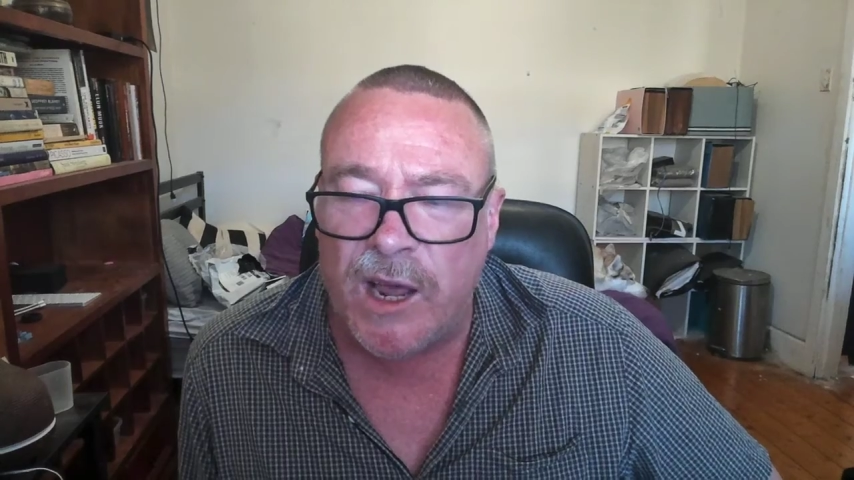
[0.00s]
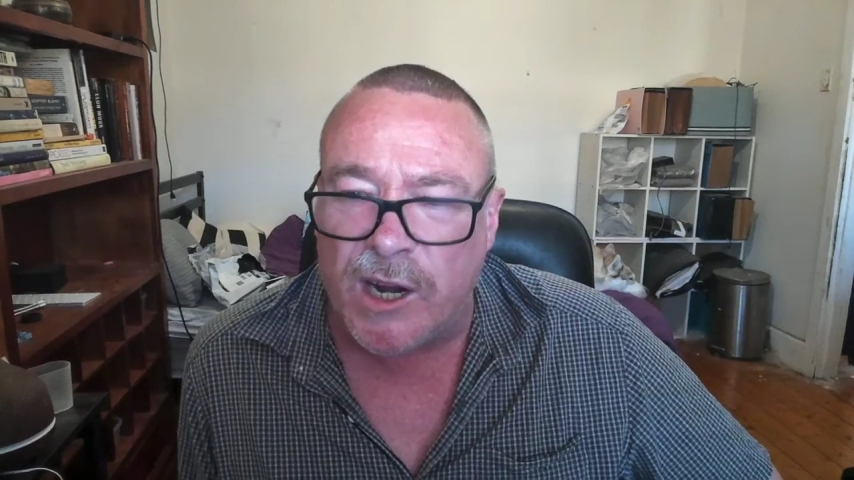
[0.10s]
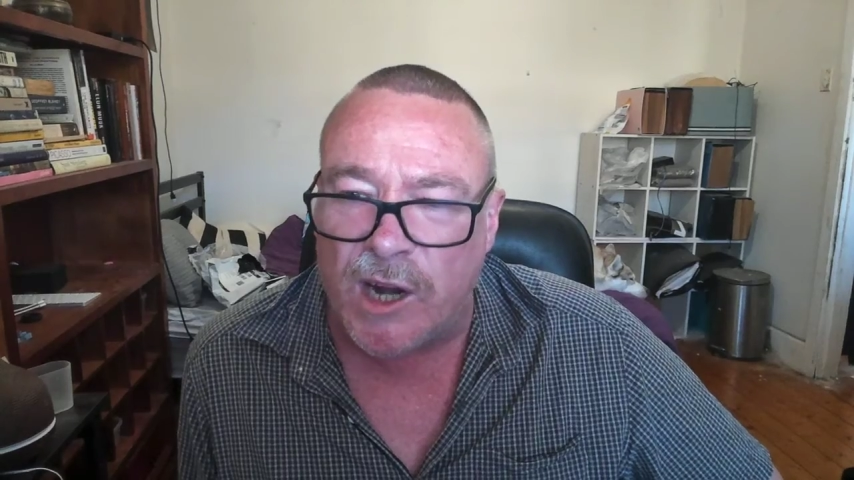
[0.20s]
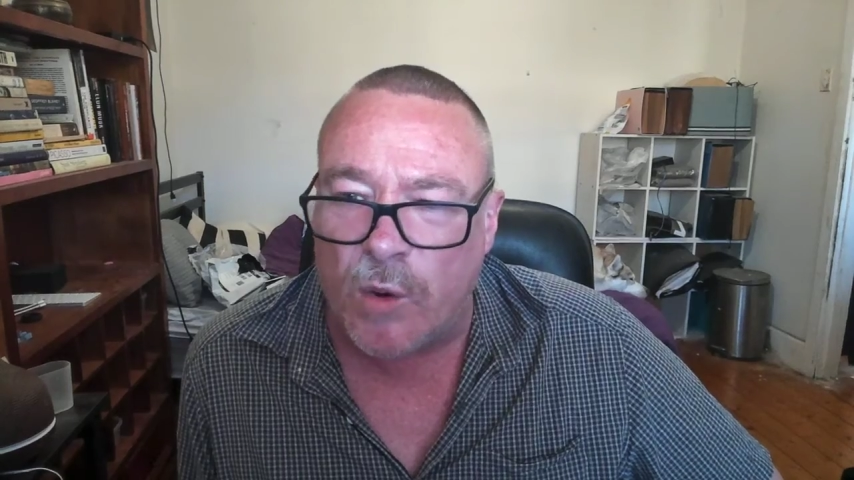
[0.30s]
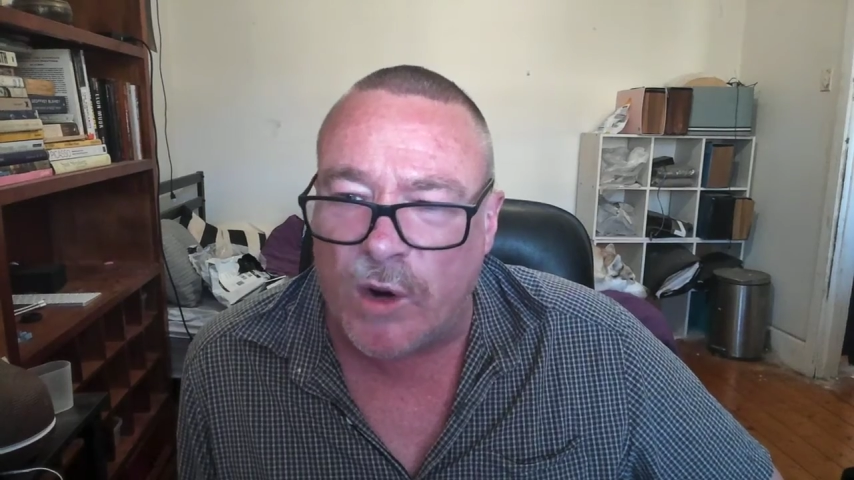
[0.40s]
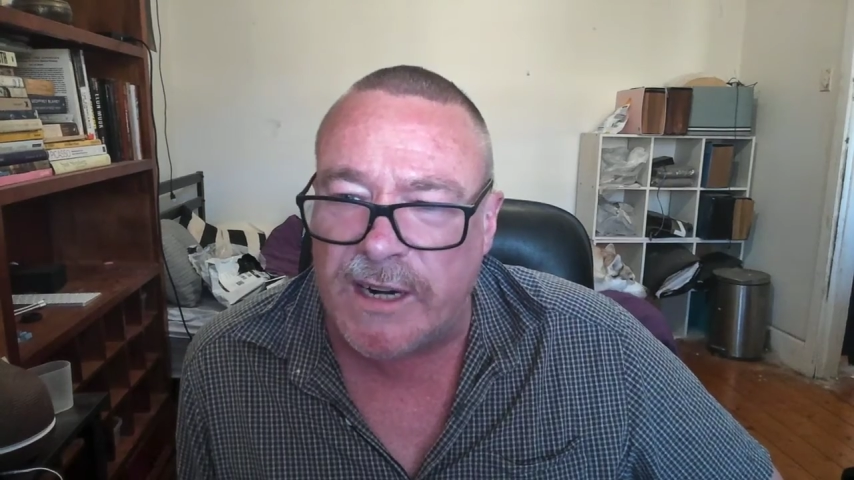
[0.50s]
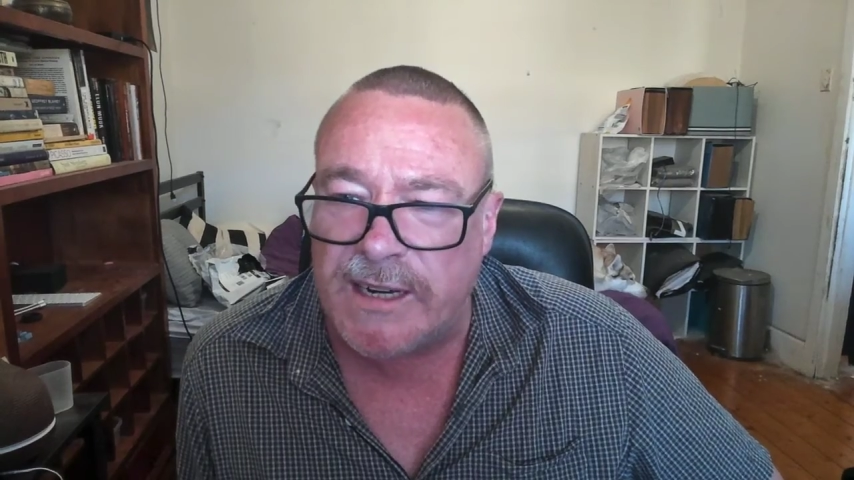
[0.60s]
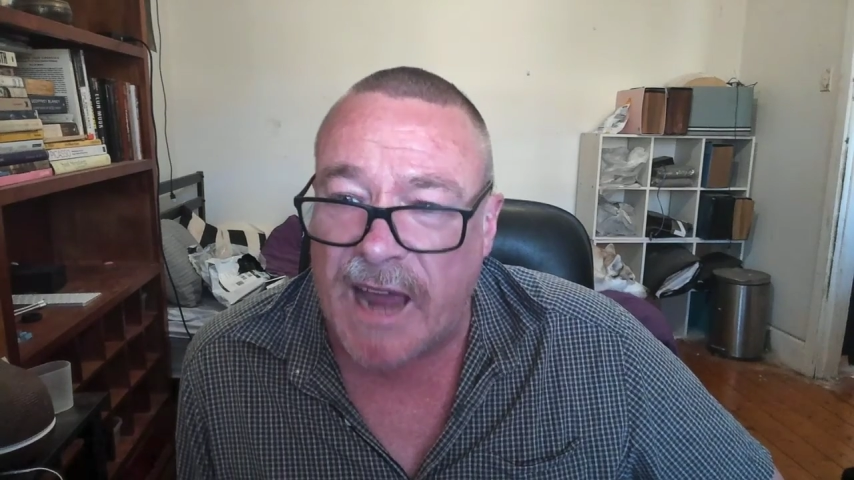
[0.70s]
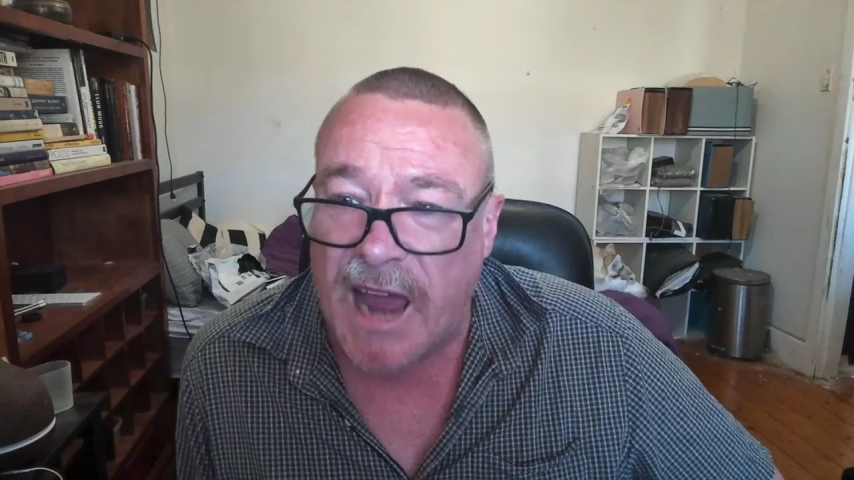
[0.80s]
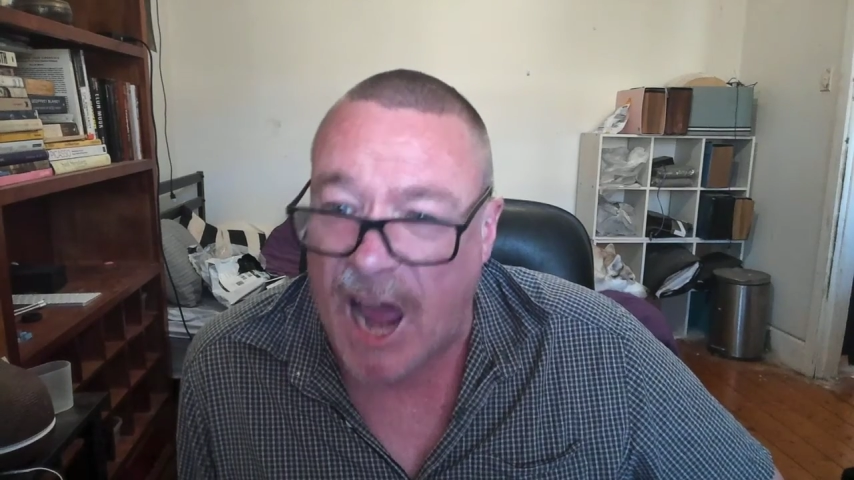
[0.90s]
and I wanted
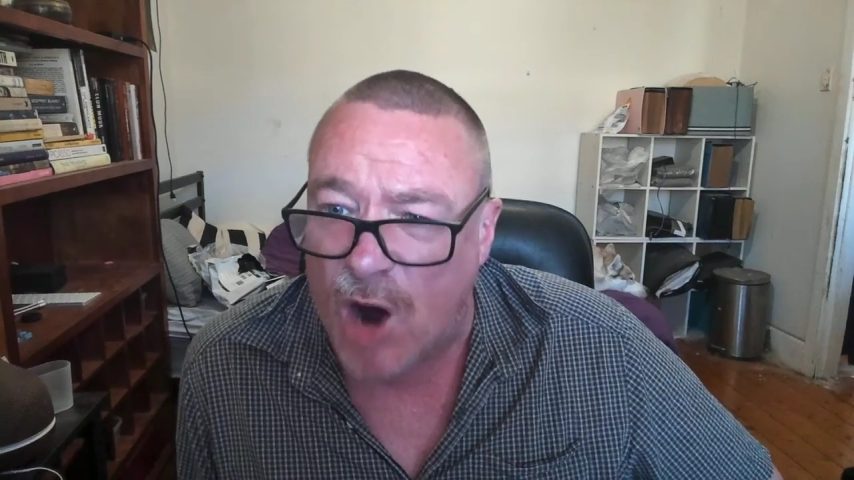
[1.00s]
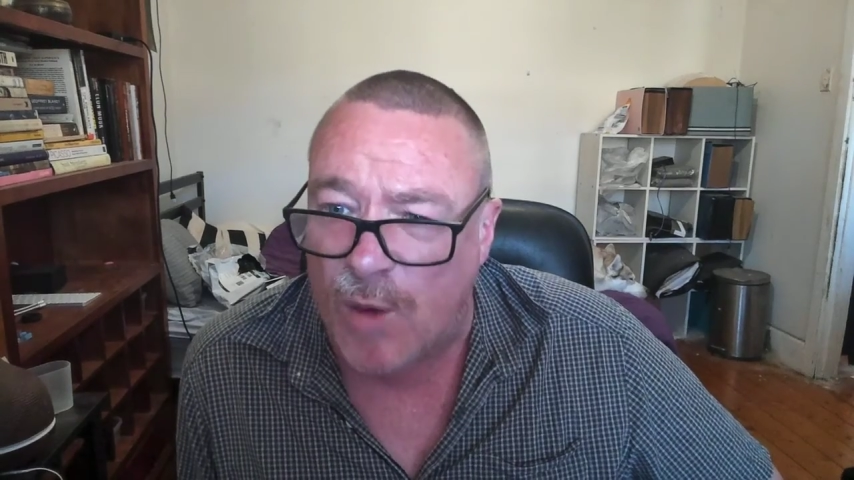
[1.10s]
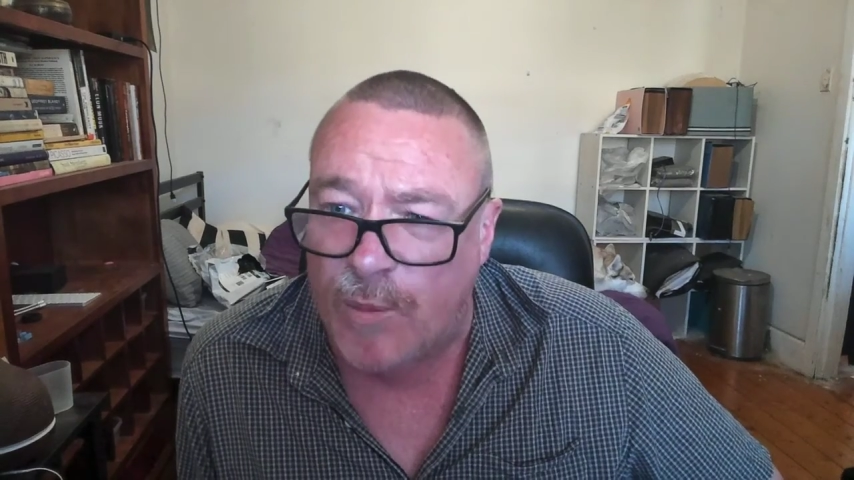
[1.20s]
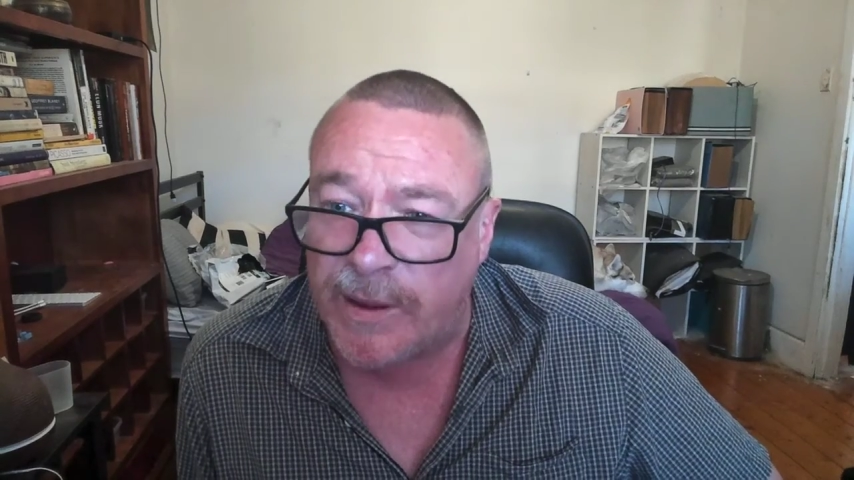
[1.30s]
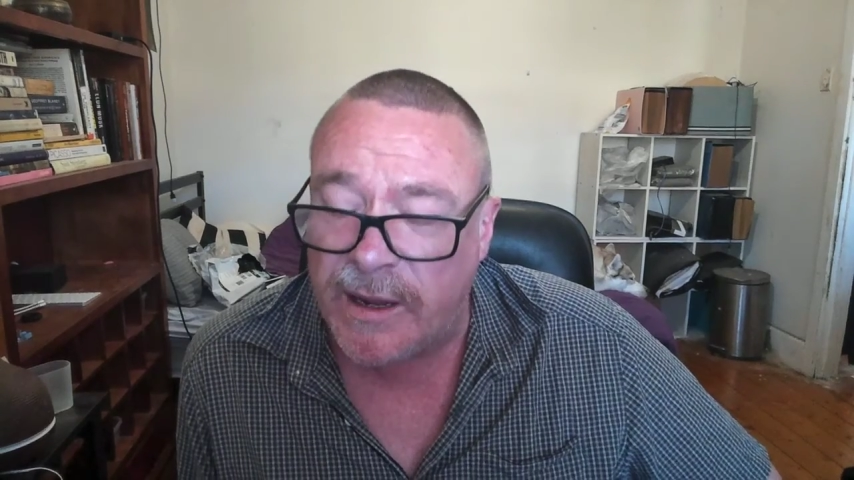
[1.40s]
help